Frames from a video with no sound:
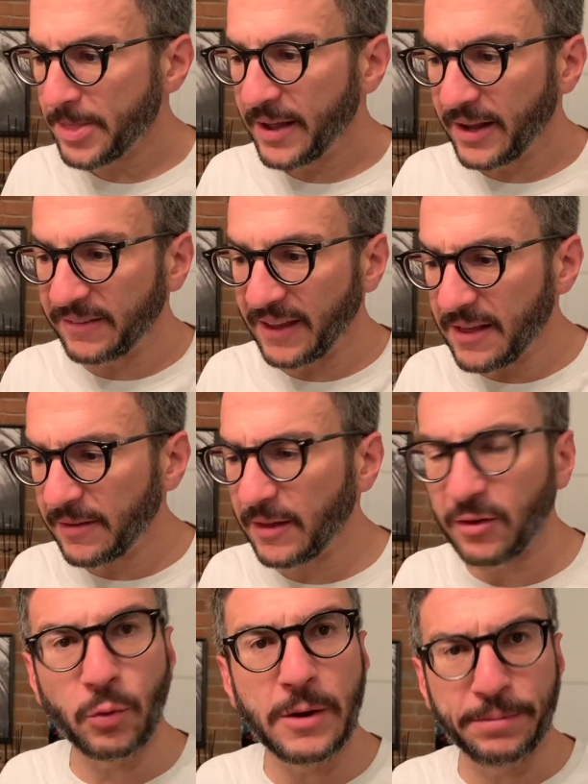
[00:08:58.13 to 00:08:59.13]
It tastes like
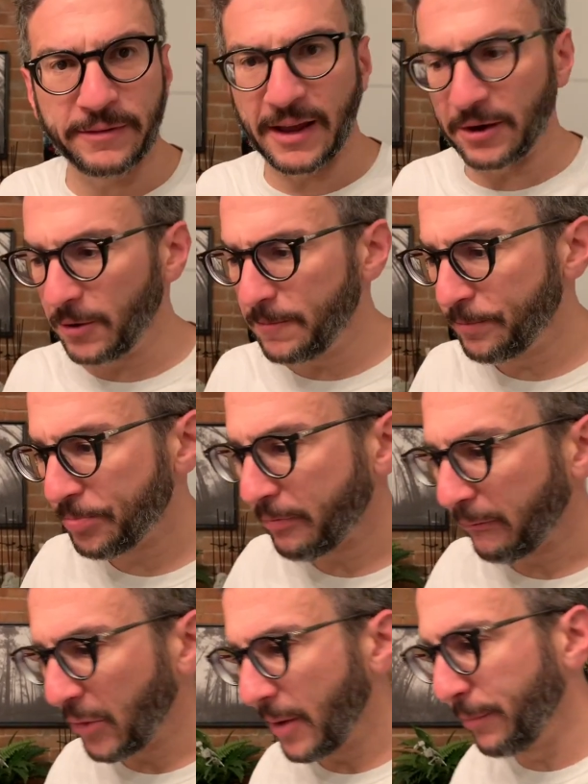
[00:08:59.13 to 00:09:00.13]
sweet potato,
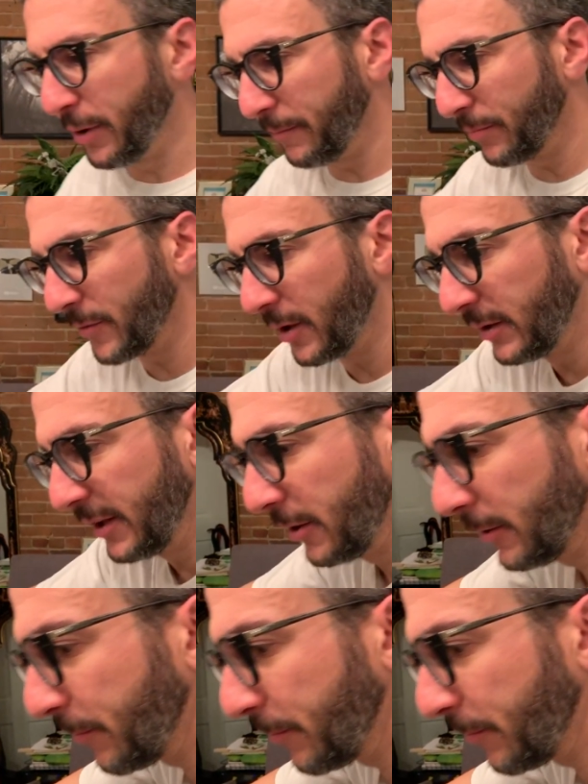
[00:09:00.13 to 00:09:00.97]
but a little...